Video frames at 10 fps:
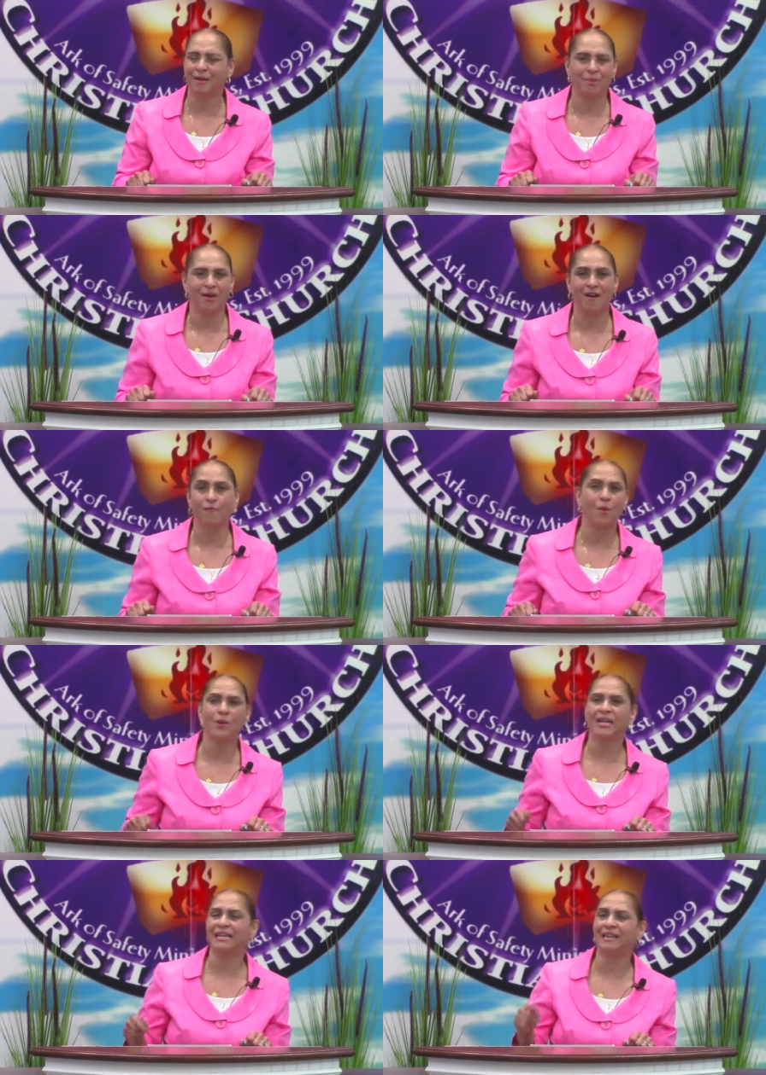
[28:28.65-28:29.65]
above what
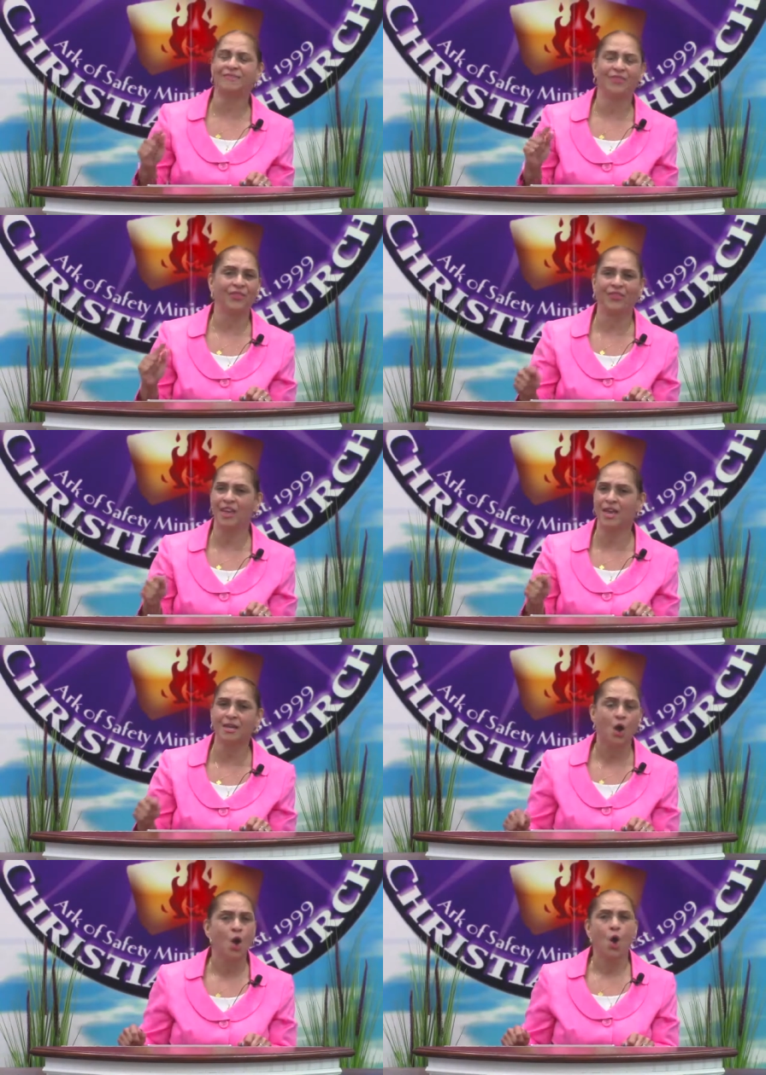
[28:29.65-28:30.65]
we can even
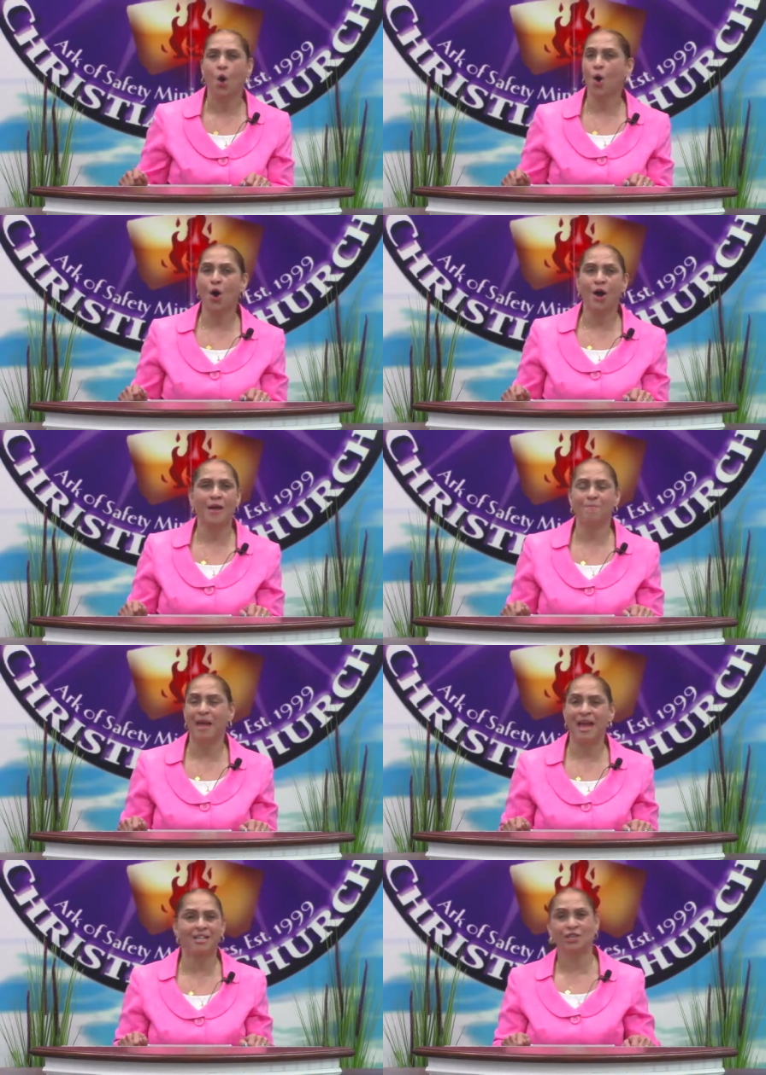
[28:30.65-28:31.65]
think or
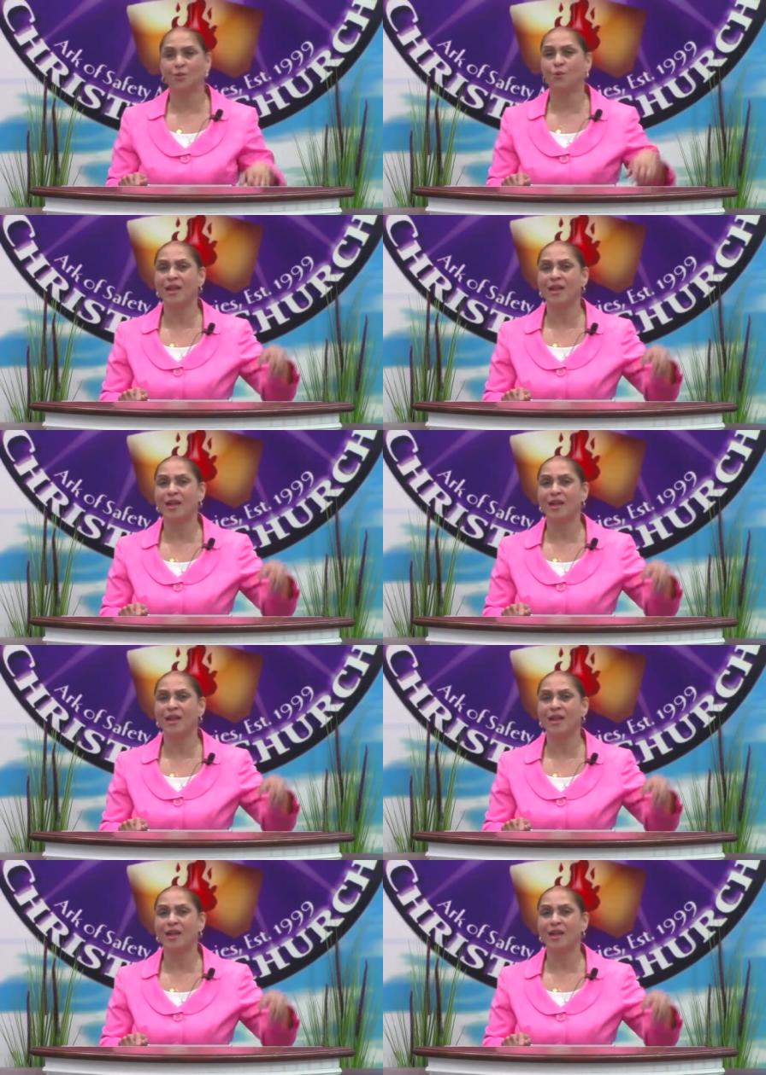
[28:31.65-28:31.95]
imagine.